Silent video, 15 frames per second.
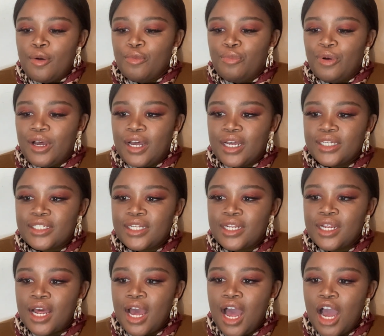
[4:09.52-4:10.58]
But
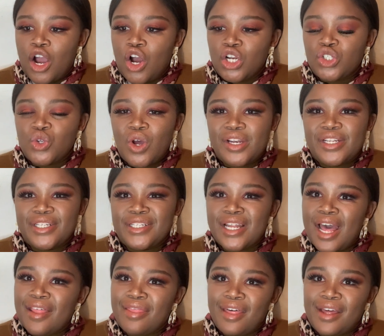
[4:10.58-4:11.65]
I got to
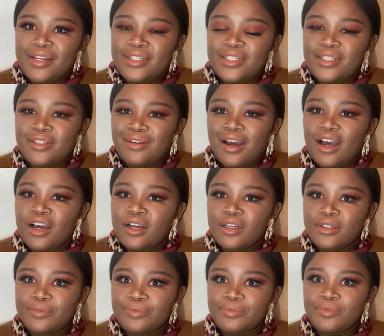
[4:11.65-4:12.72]
understand that, ah,
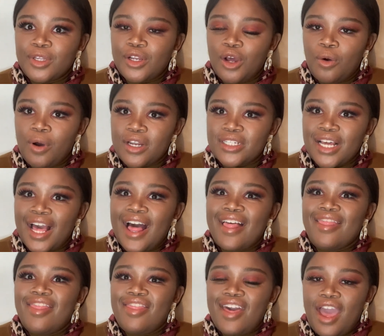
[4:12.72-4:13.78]
you know what?
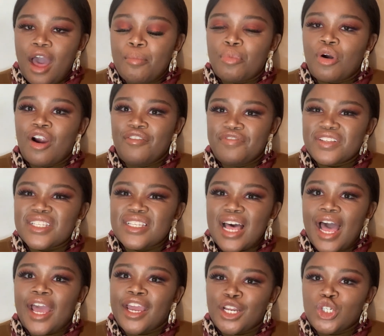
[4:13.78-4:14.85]
They are
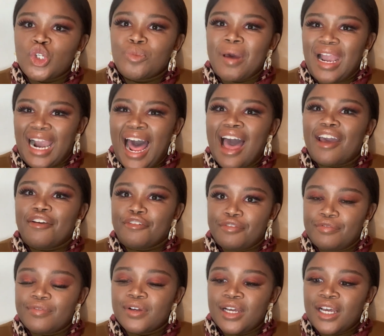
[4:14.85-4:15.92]
prophesying into my life
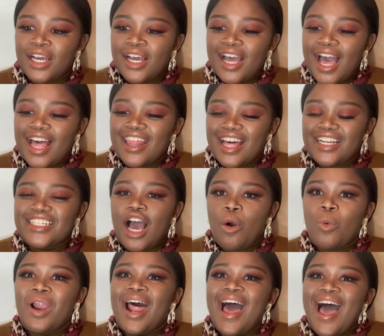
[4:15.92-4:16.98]
that I
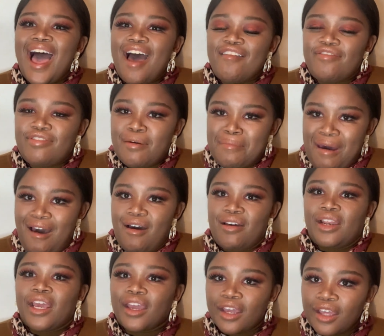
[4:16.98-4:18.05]
will have the
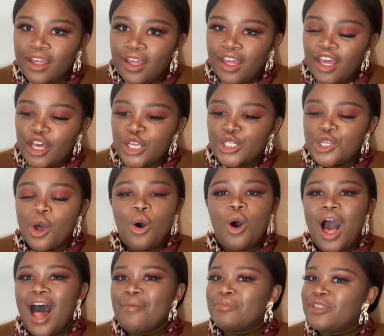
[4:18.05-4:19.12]
money. So
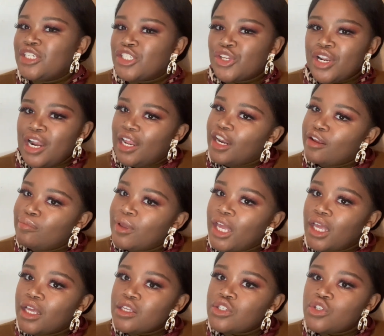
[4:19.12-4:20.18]
I'm just gonna let it
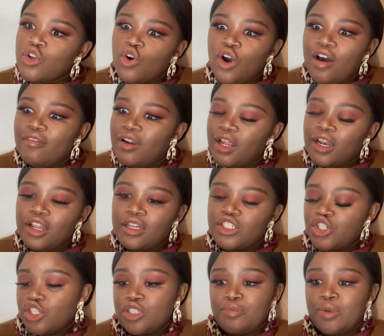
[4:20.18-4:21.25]
be. So I've let it
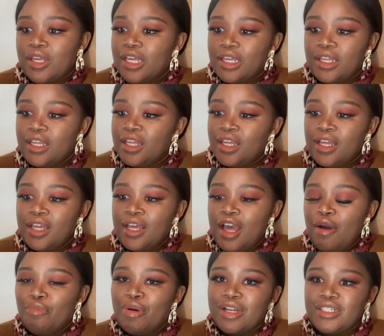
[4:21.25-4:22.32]
just be.
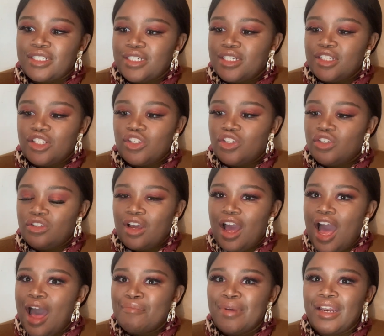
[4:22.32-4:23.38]
But
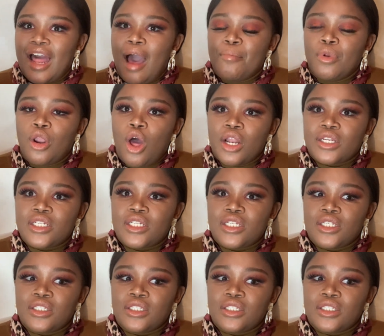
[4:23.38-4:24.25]
I mean, I'm not